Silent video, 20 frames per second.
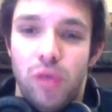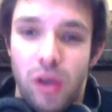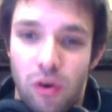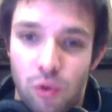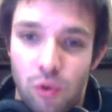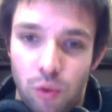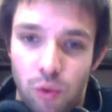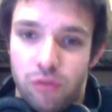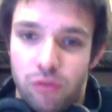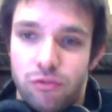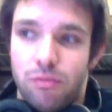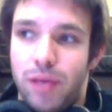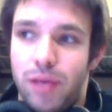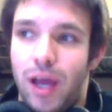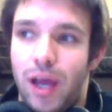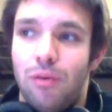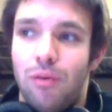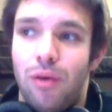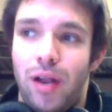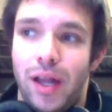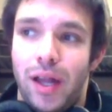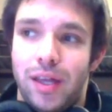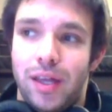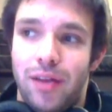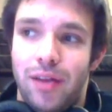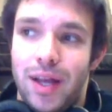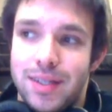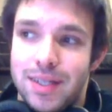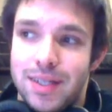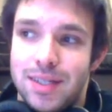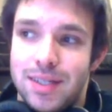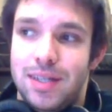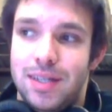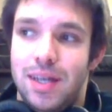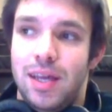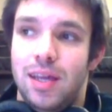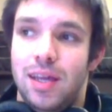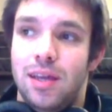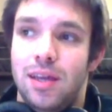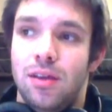work for me. I don't want an
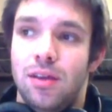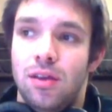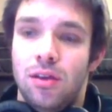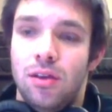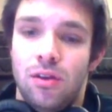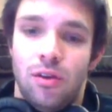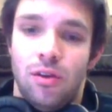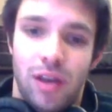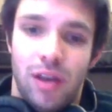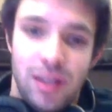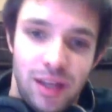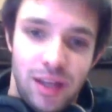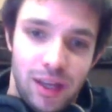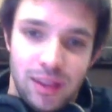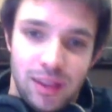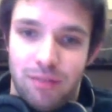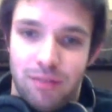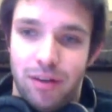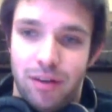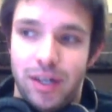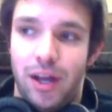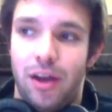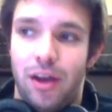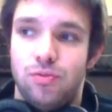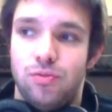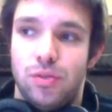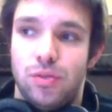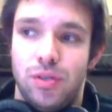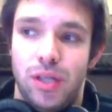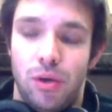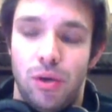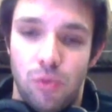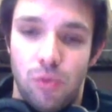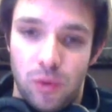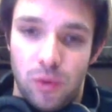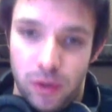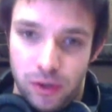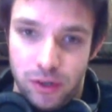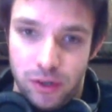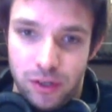SSD, anything like that right now. I just want something that will
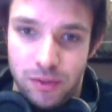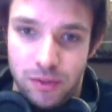work.